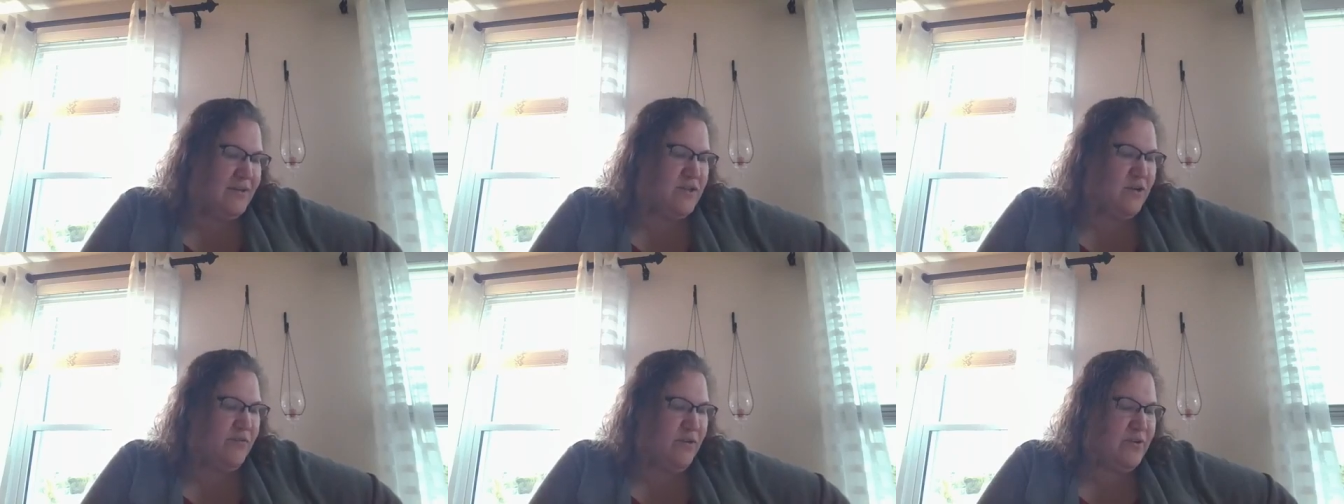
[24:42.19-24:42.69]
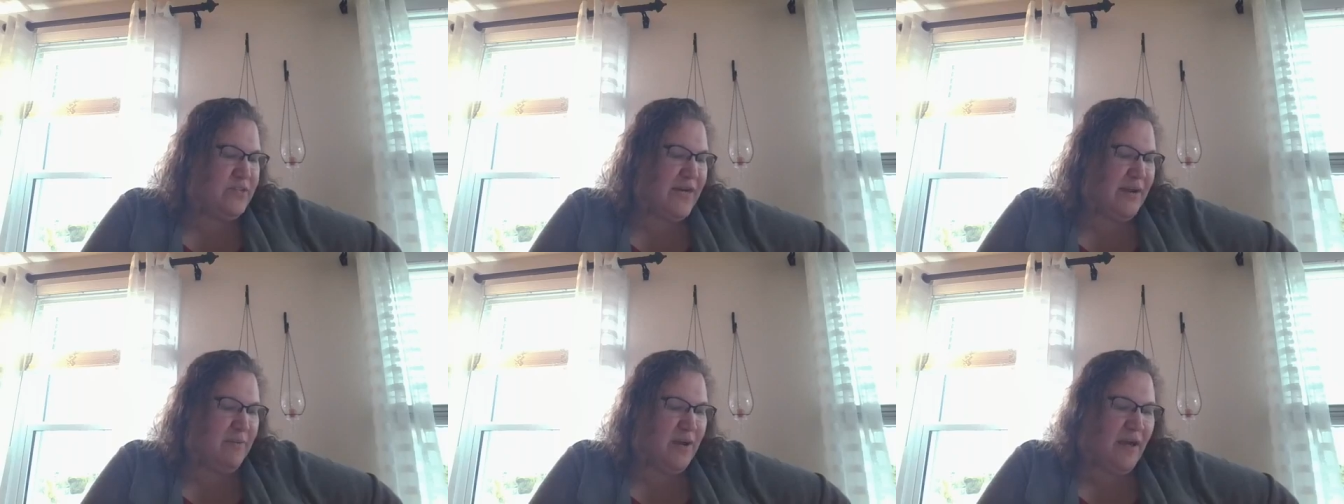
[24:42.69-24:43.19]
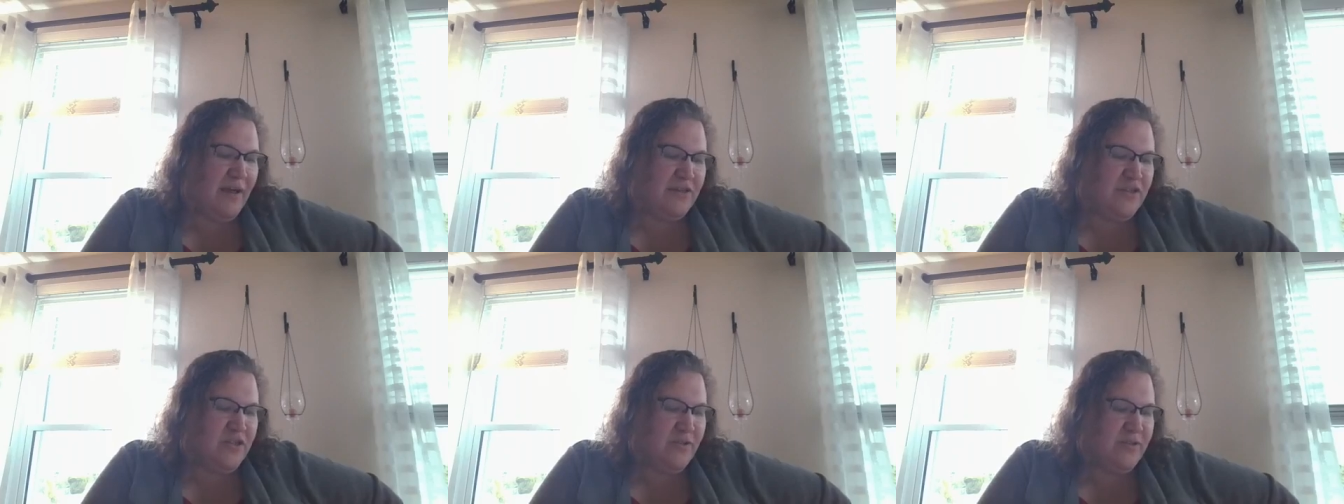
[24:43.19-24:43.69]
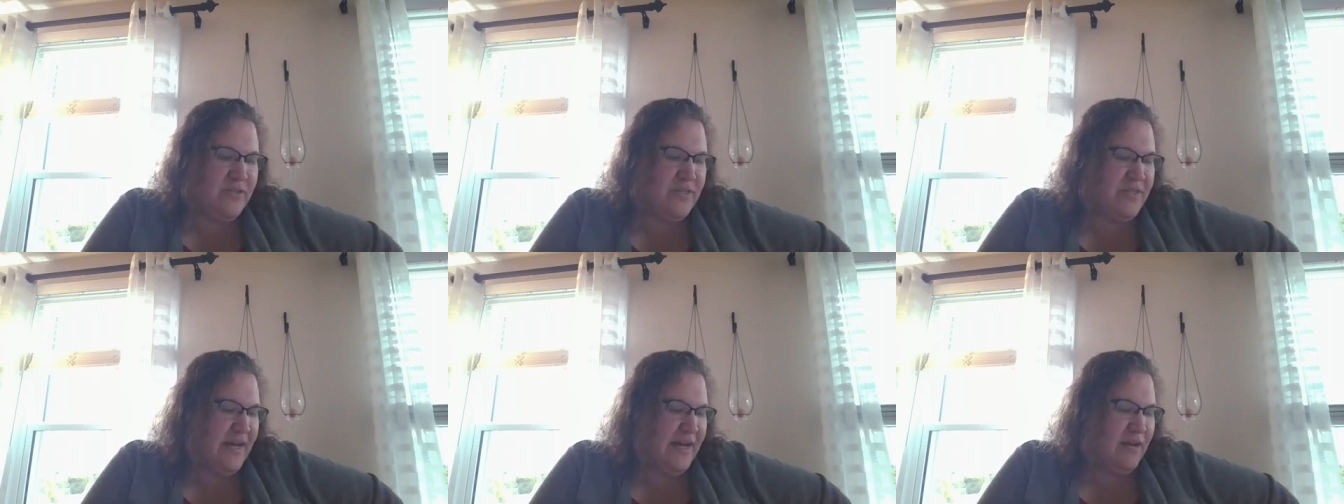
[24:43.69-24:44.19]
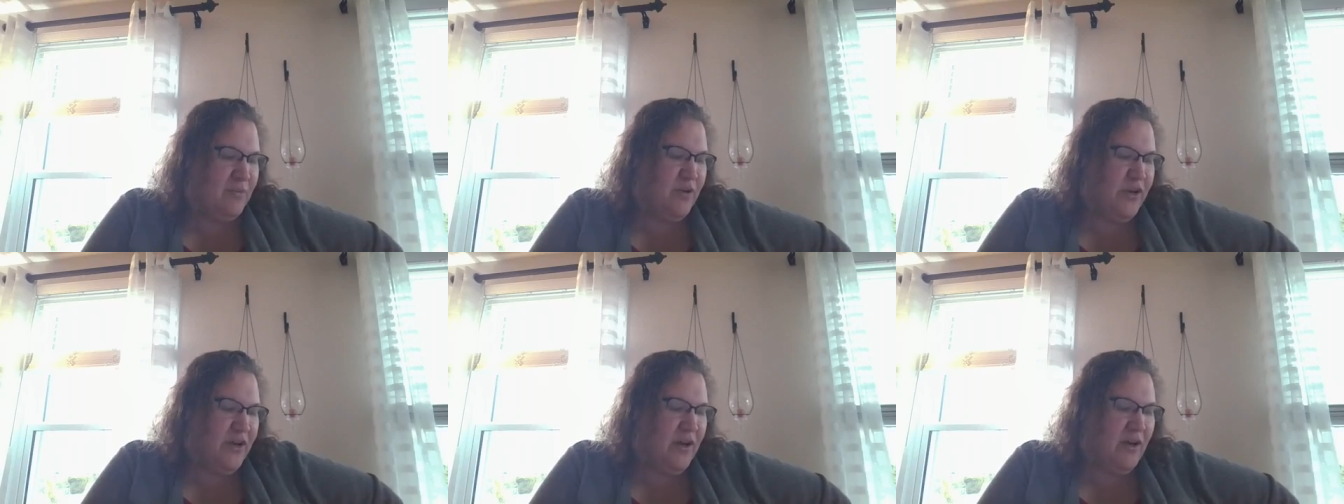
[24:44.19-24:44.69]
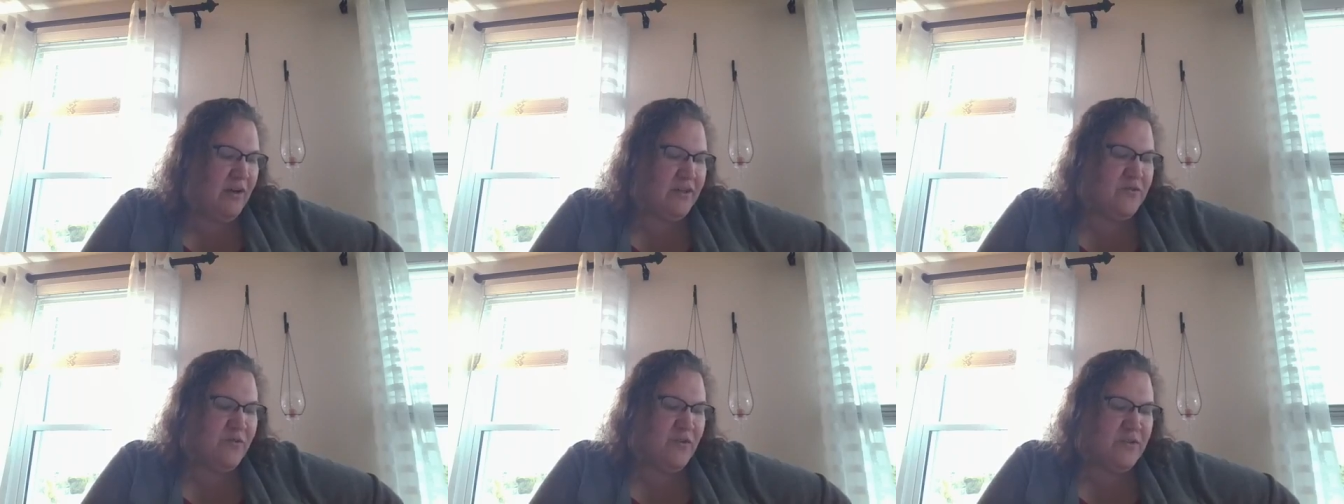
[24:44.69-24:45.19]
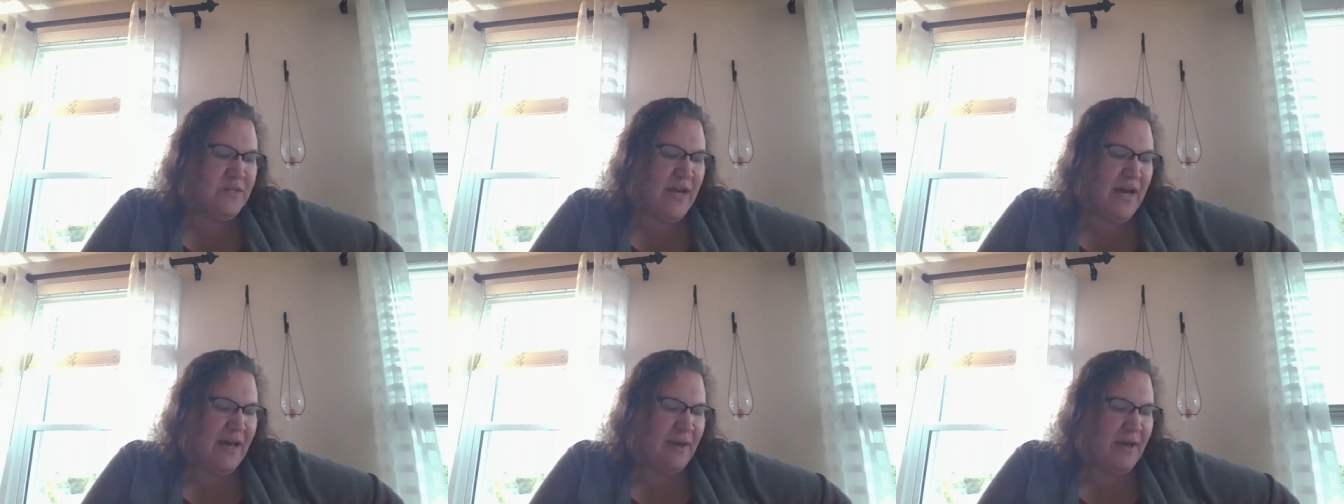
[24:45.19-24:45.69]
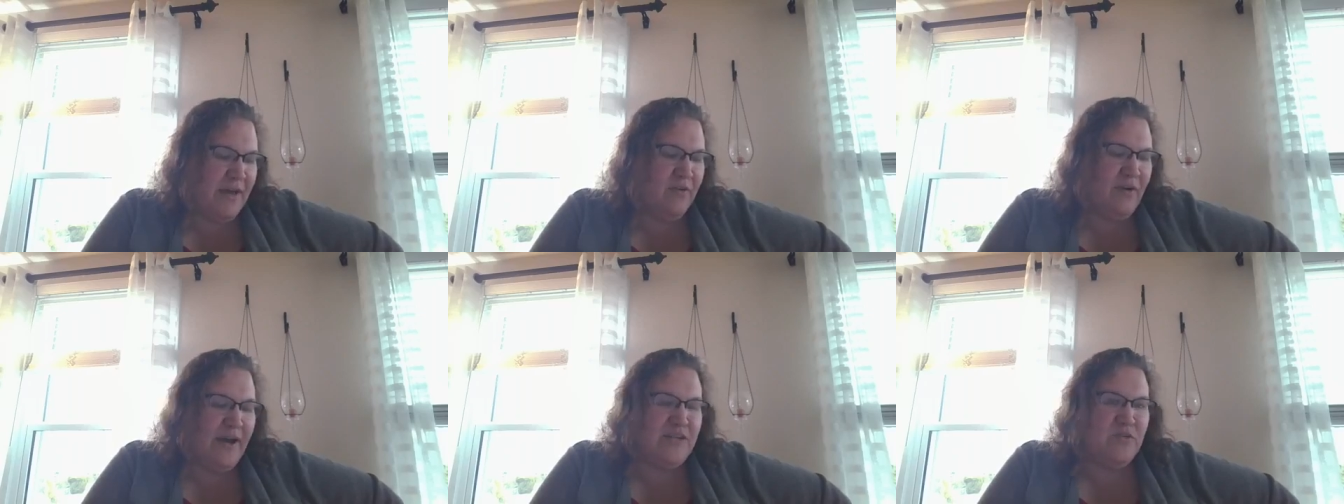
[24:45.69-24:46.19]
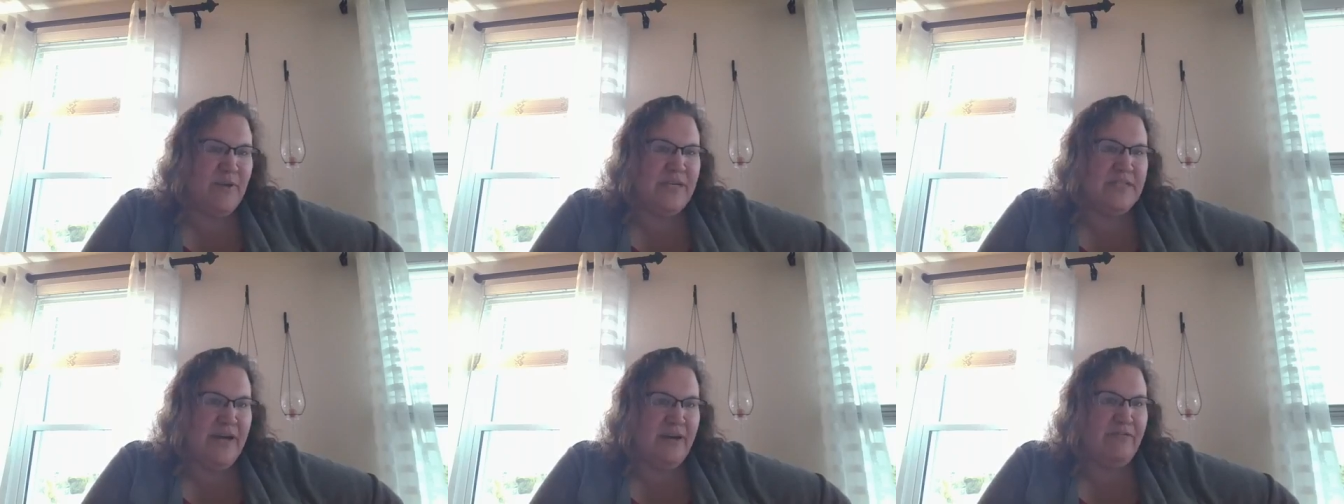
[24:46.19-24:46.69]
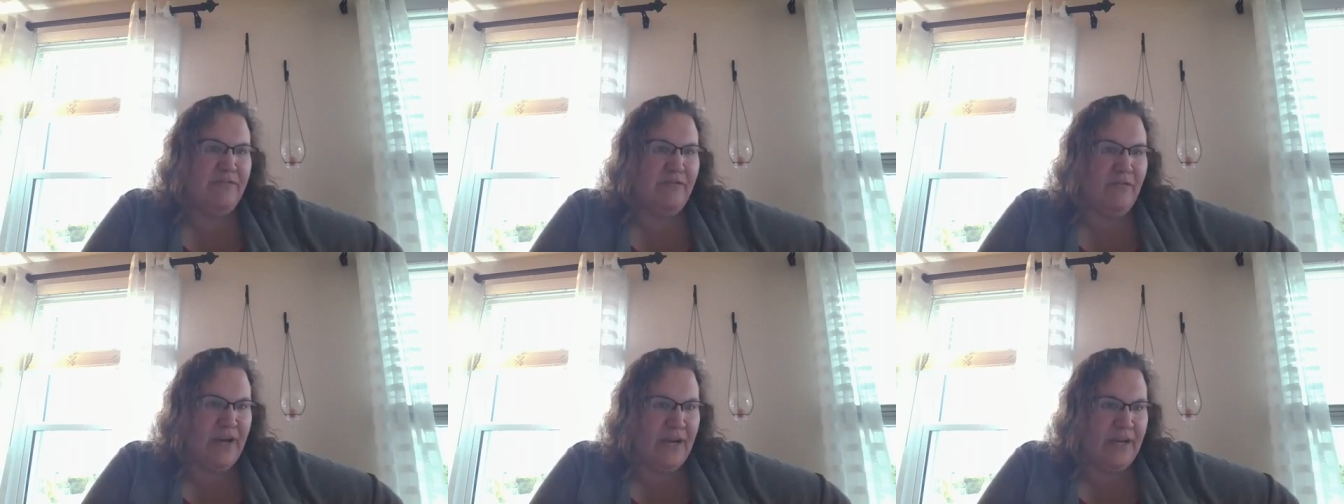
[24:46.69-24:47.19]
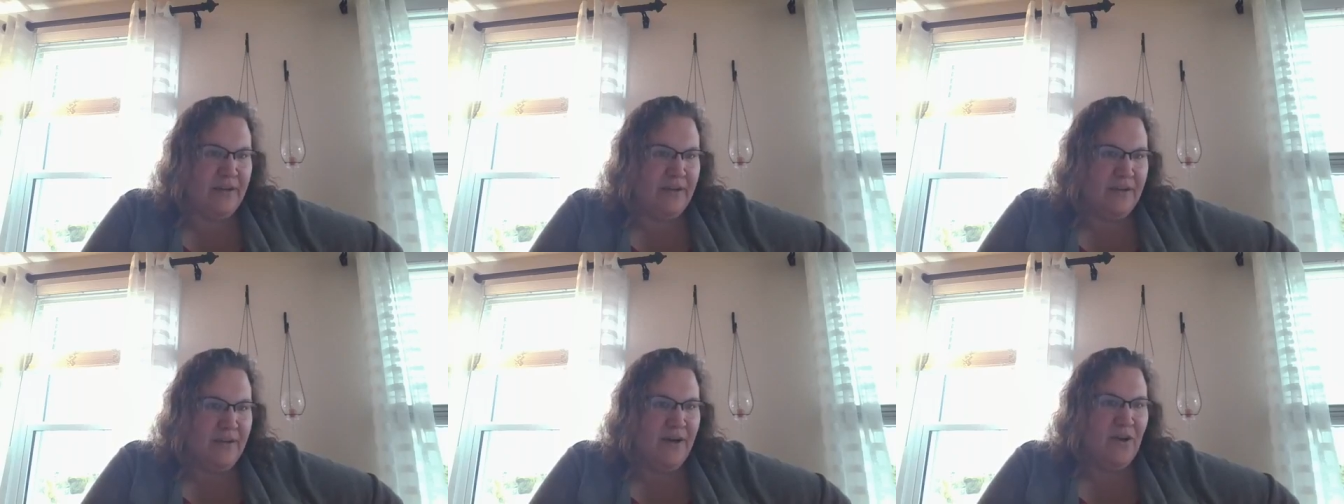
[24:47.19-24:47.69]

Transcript: So first time college students attend community college full time and graduate debt free.